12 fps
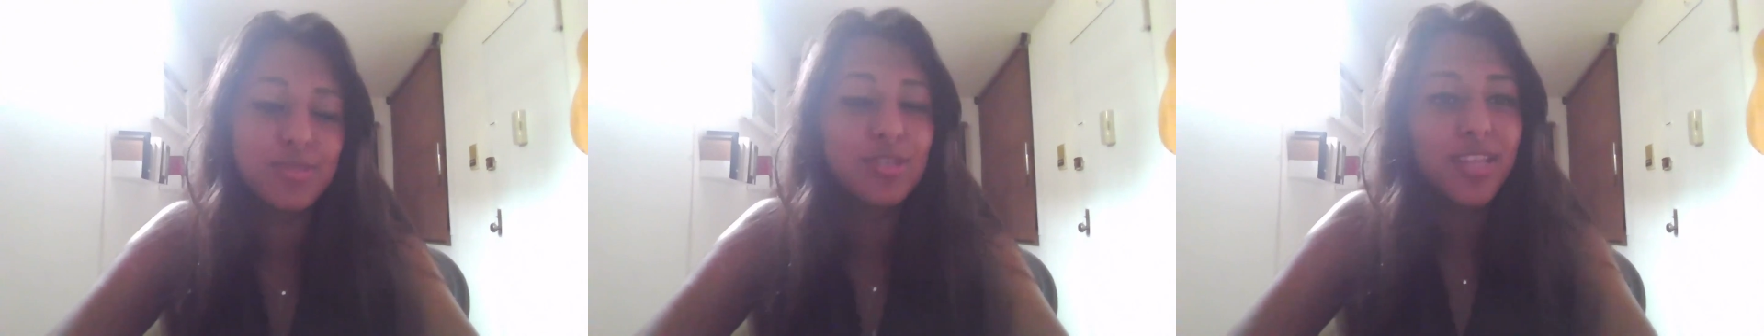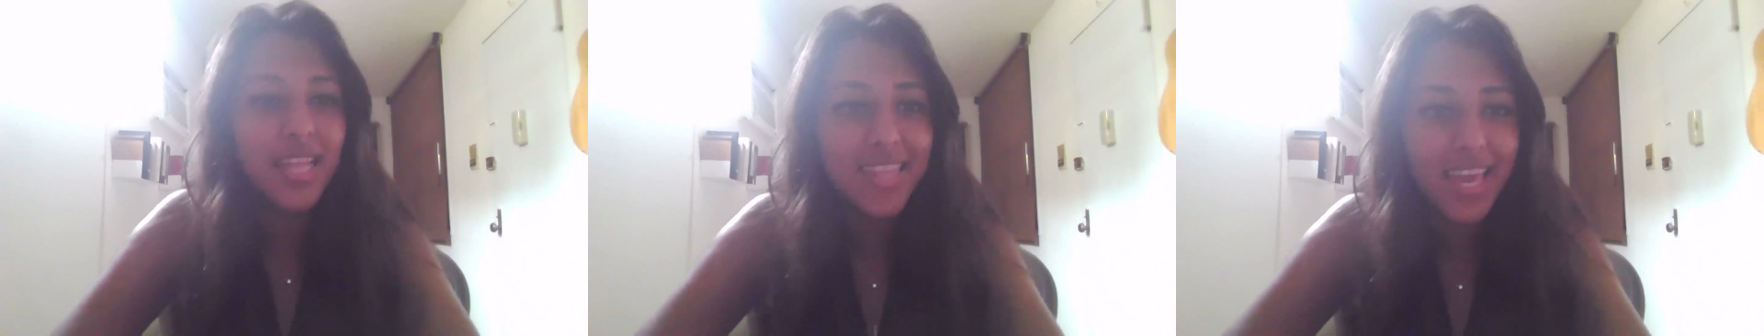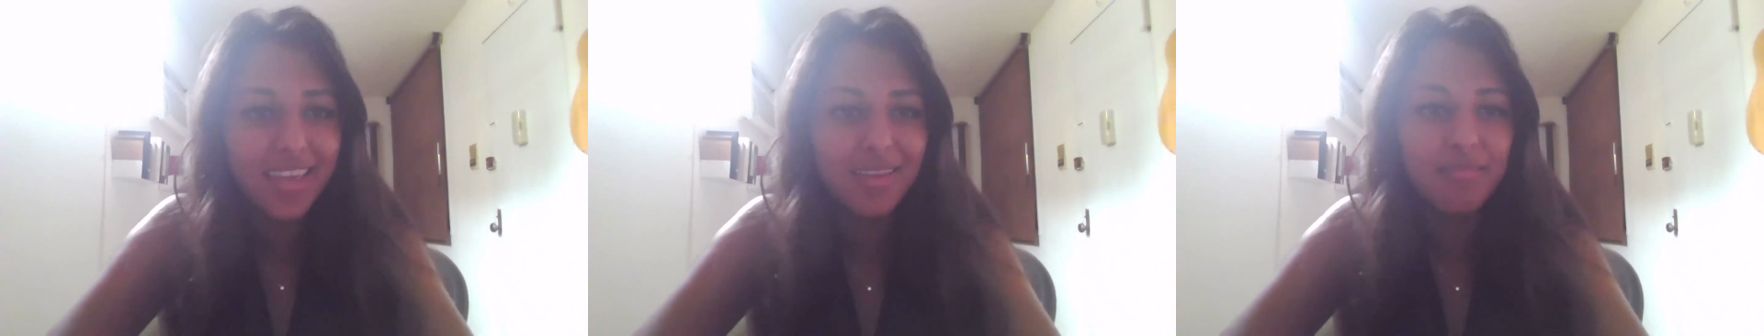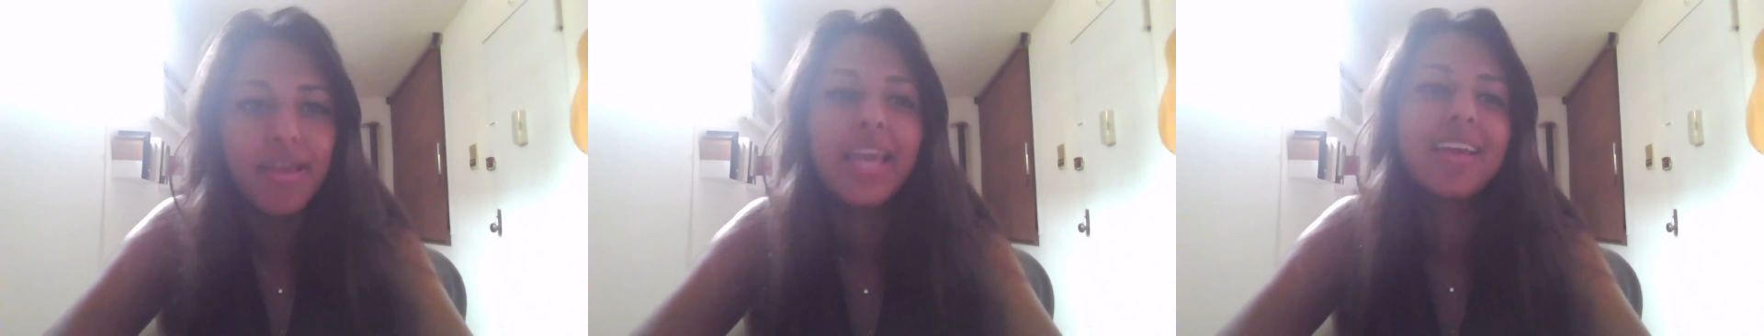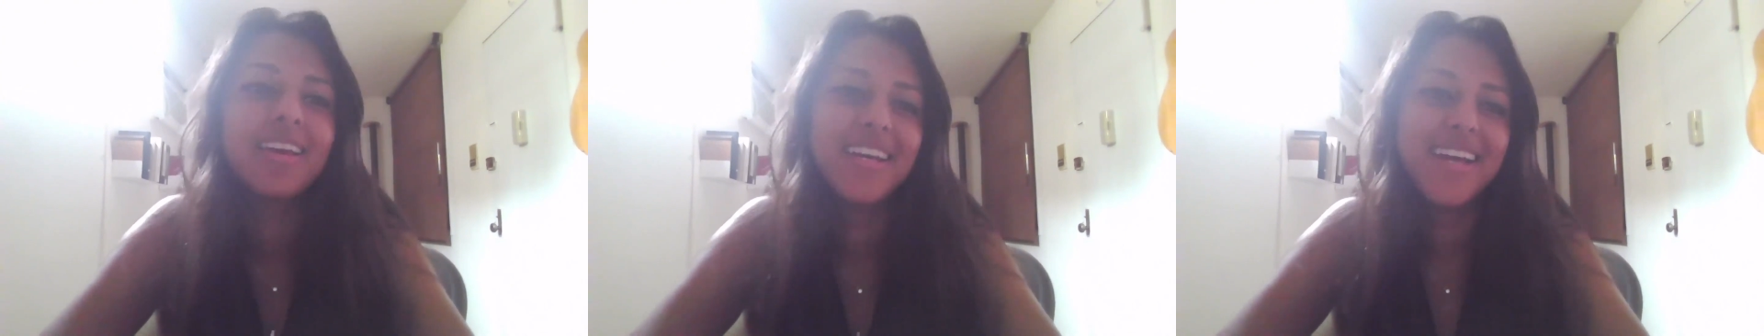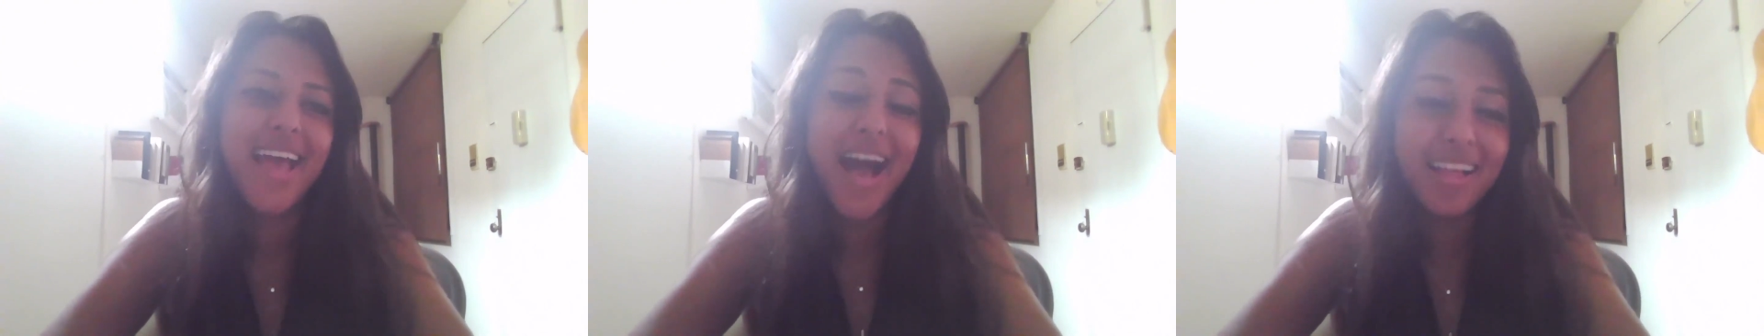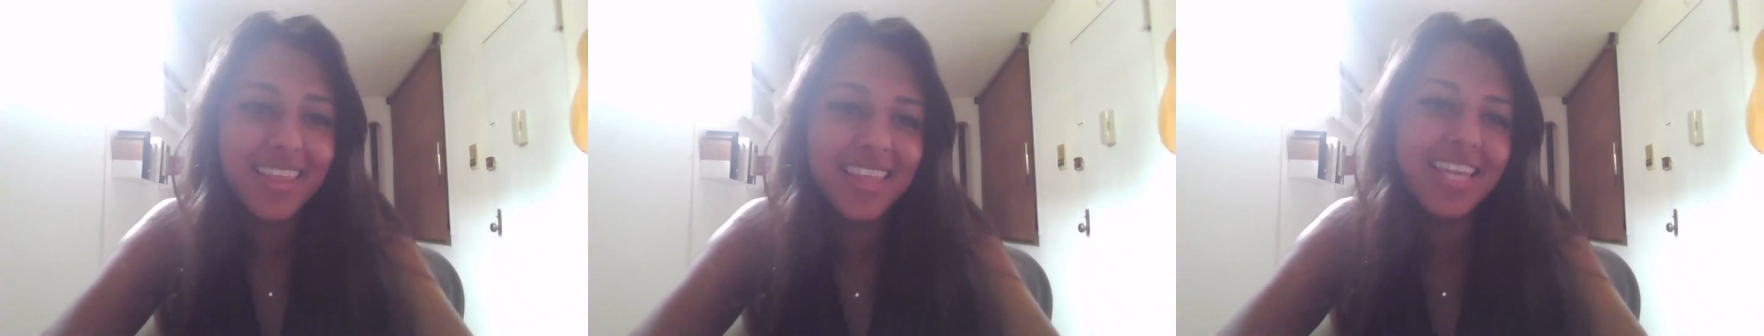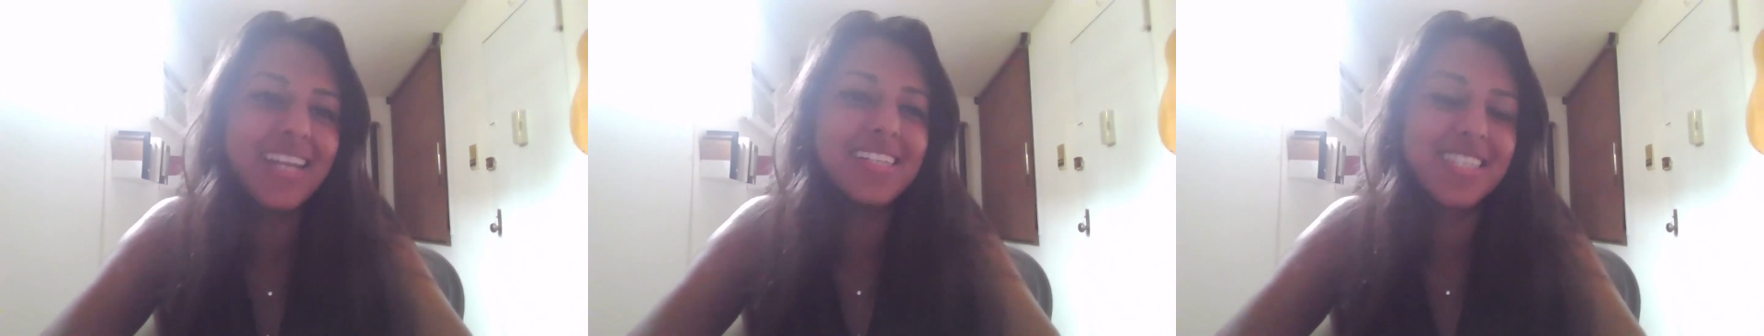so that they can make
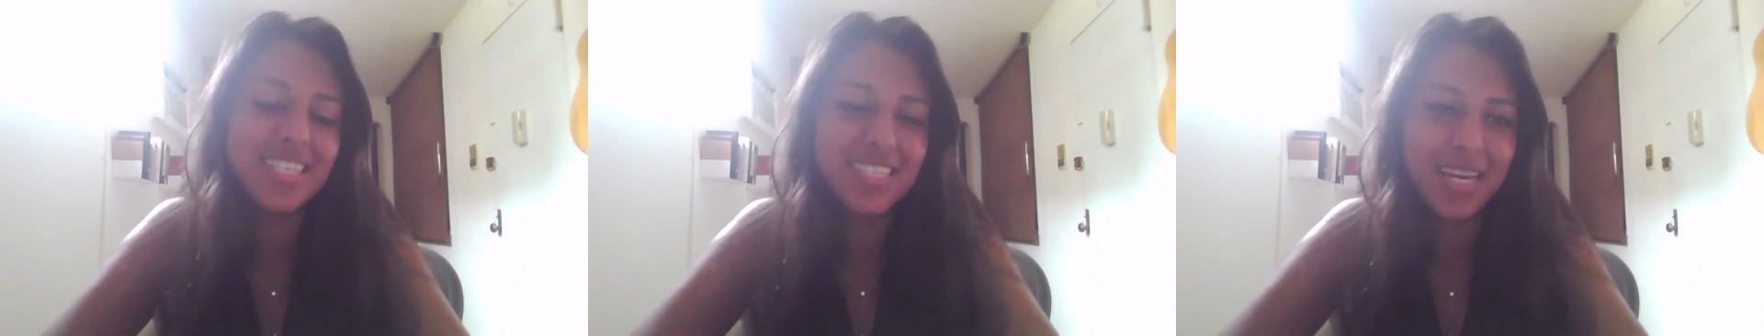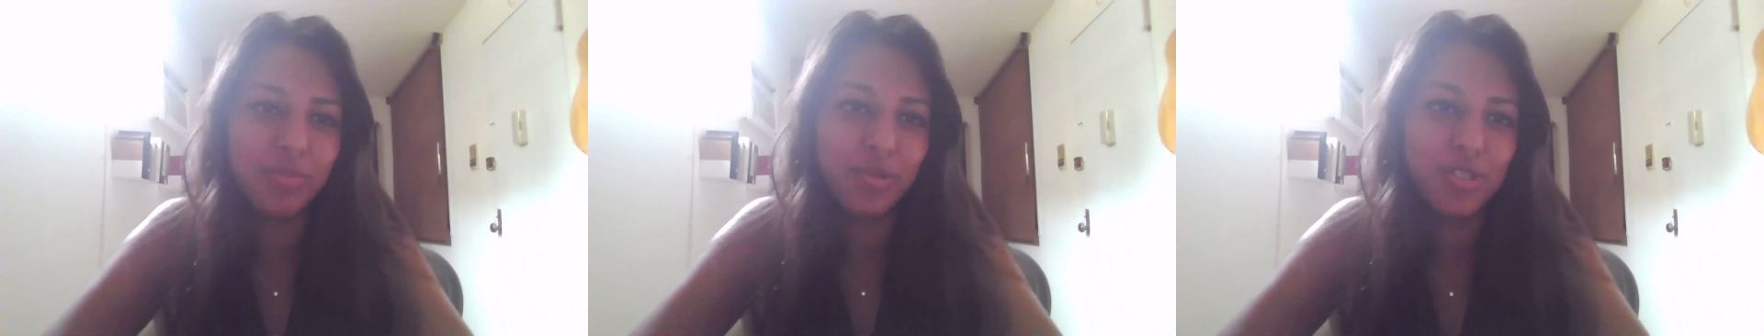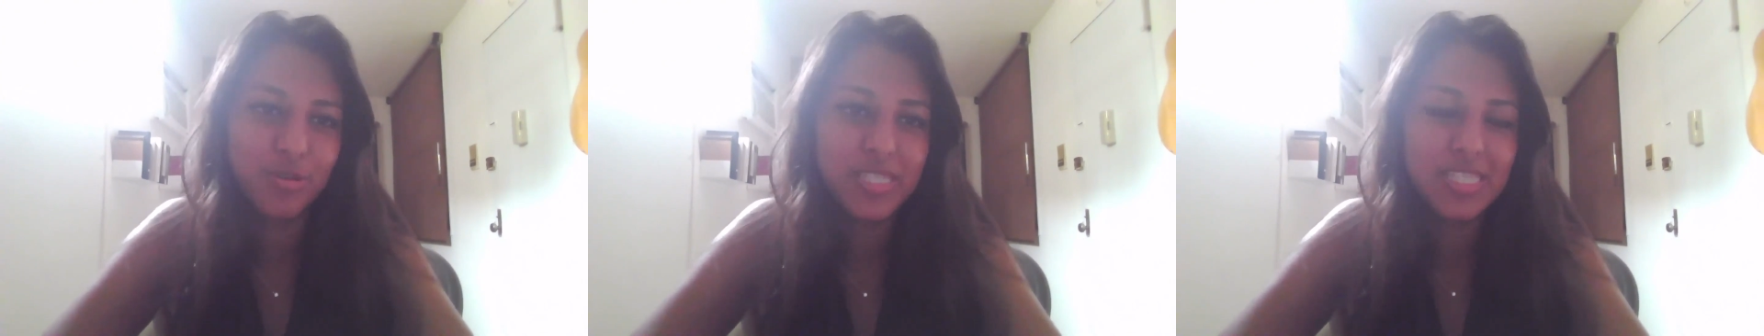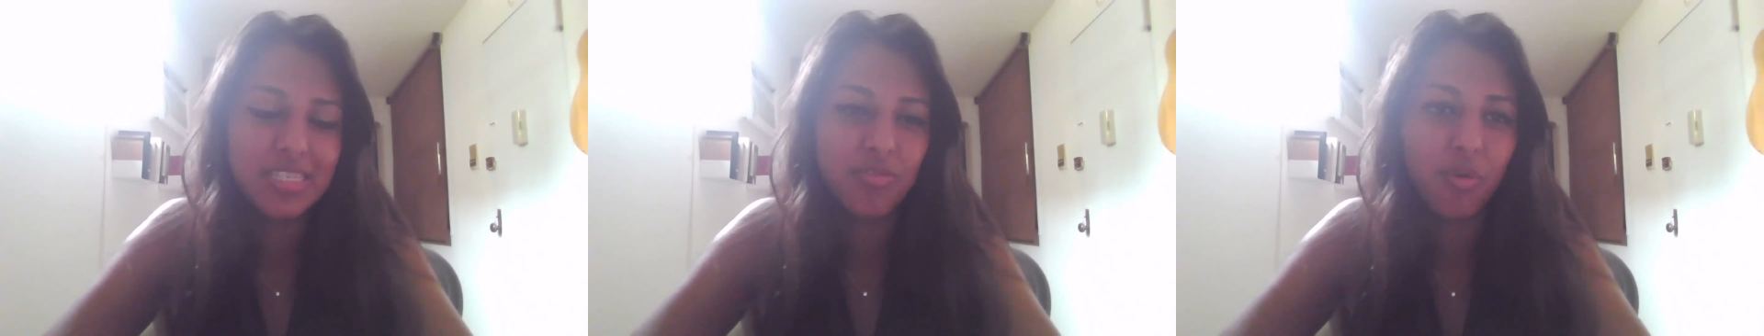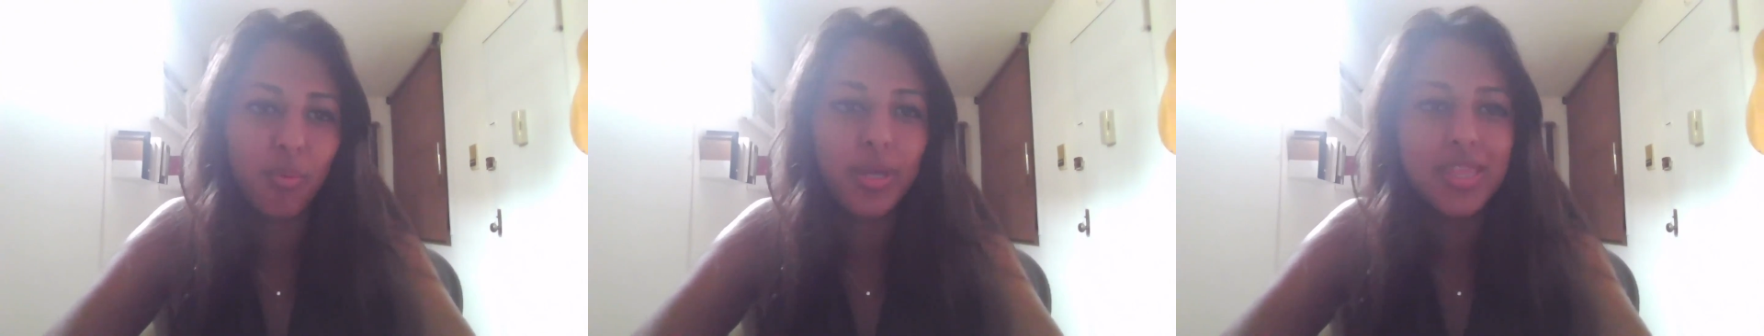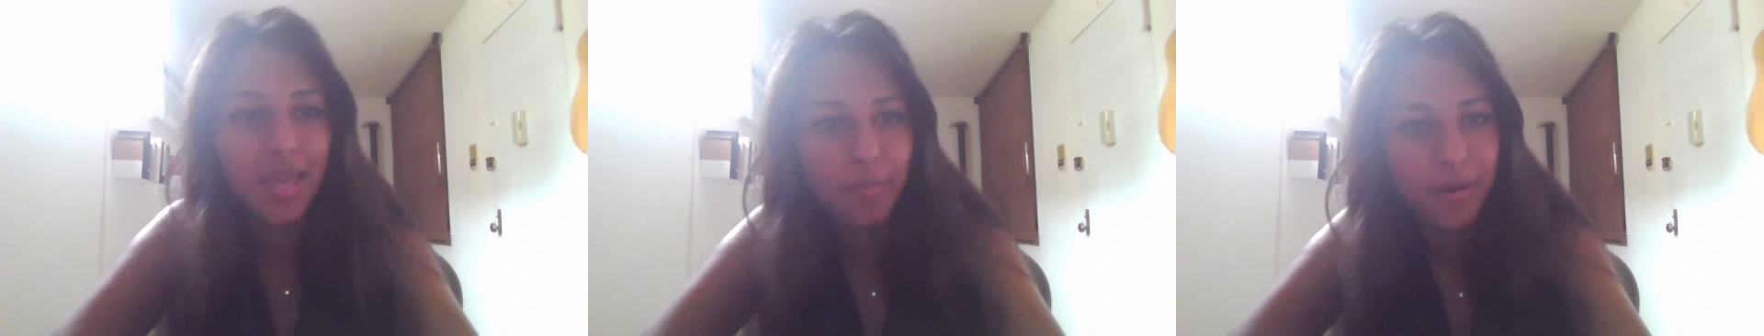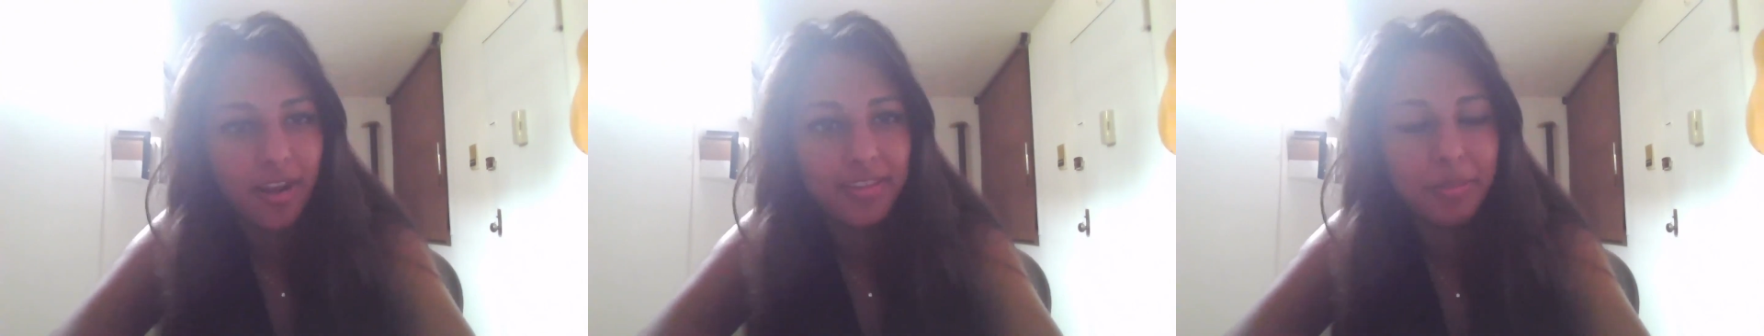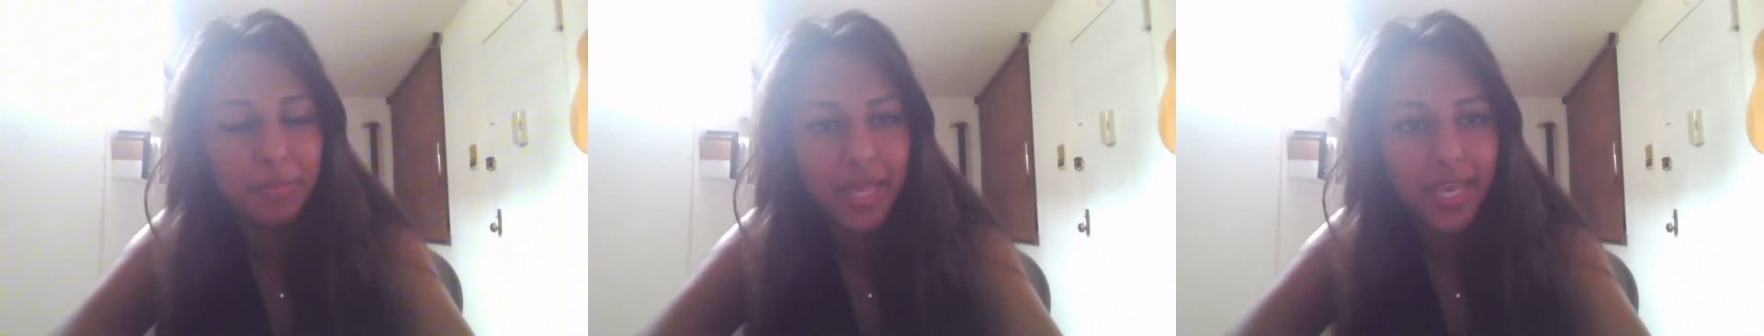healthy and sustainable choices for what they put on the
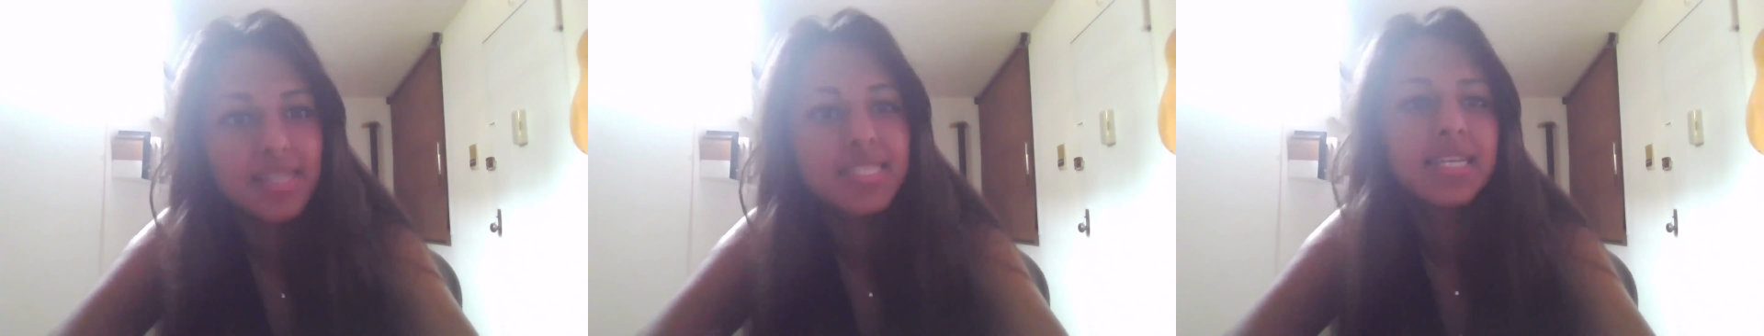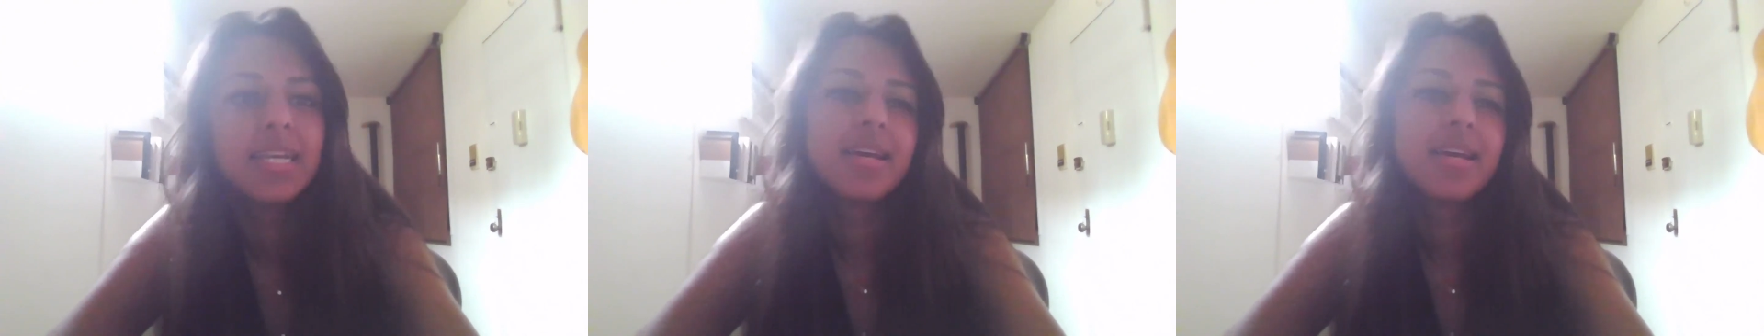plate.